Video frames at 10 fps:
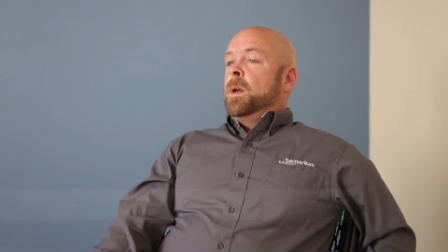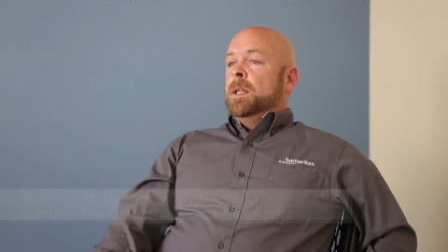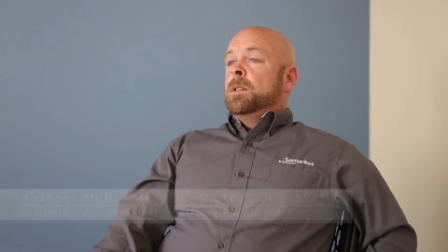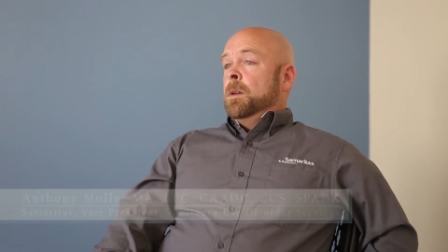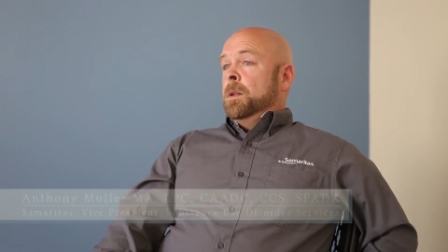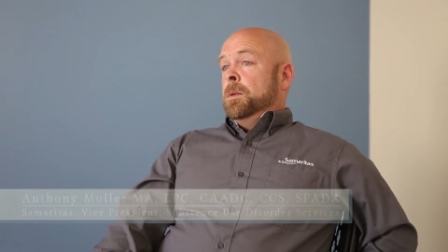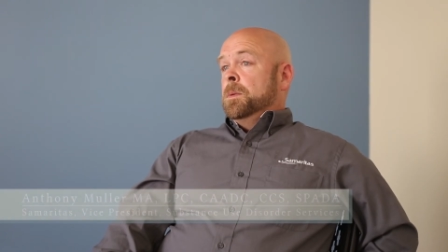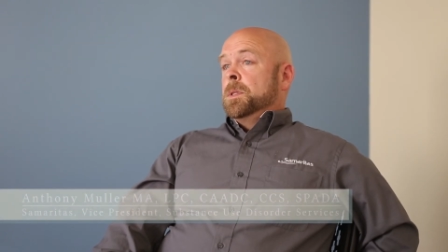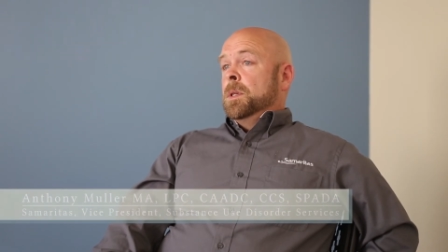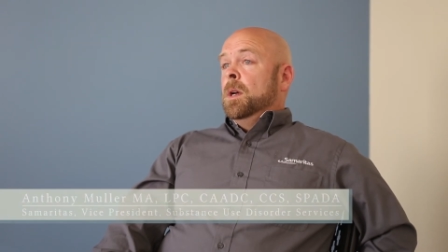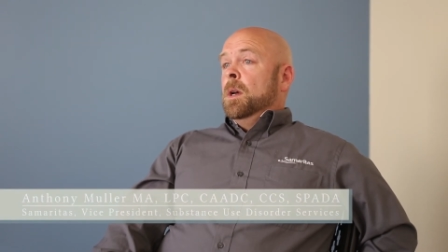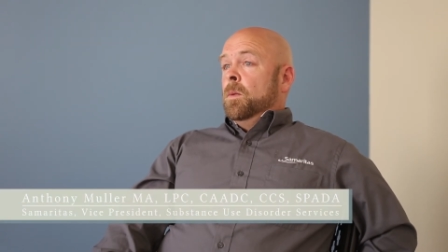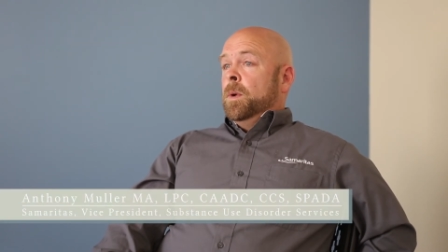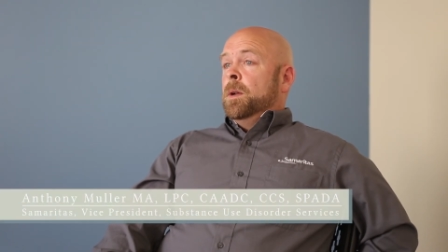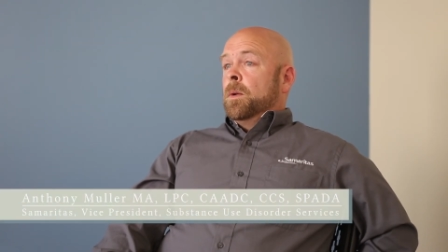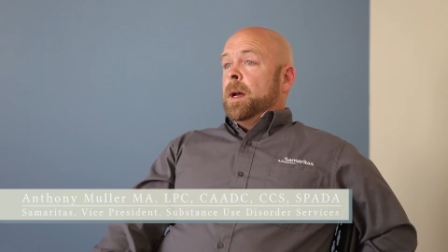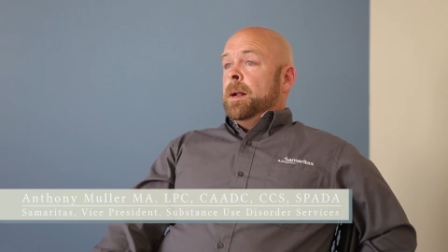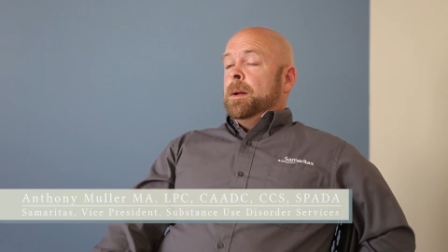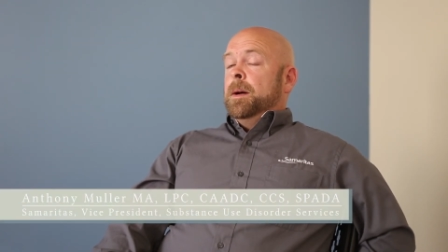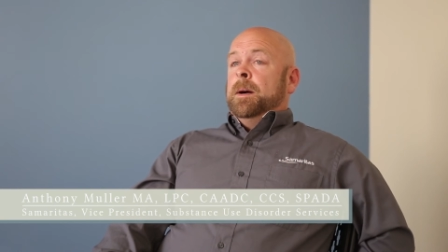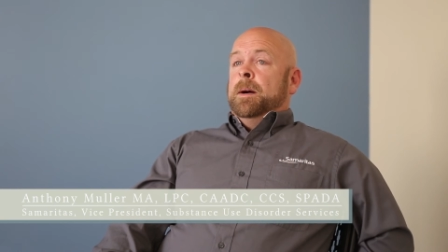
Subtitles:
Kids are going to use. We know that.